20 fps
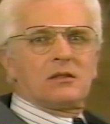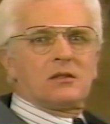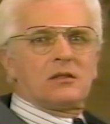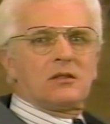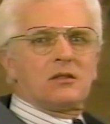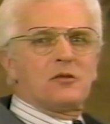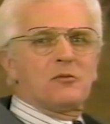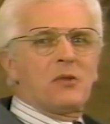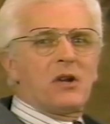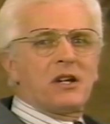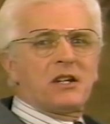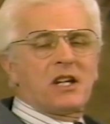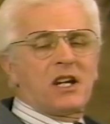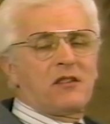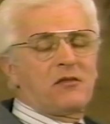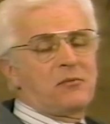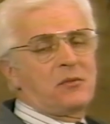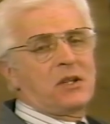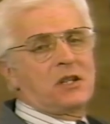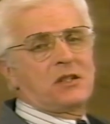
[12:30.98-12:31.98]
You might
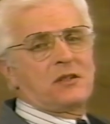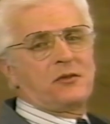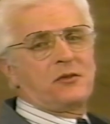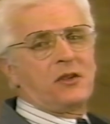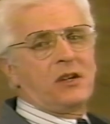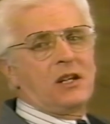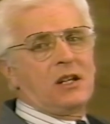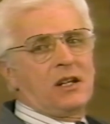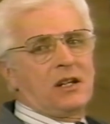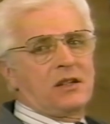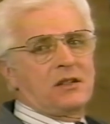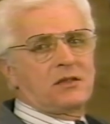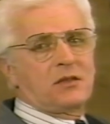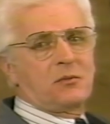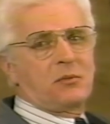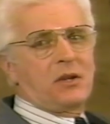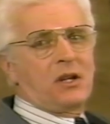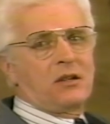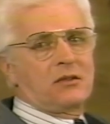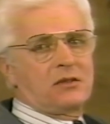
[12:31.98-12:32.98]
have mixed feelings
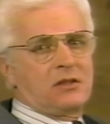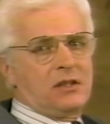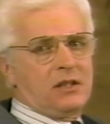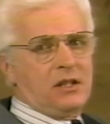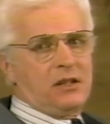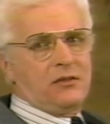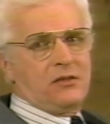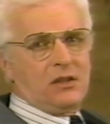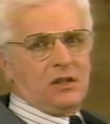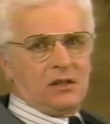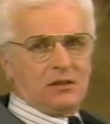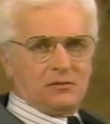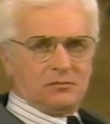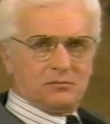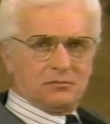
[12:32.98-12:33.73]
about leaving.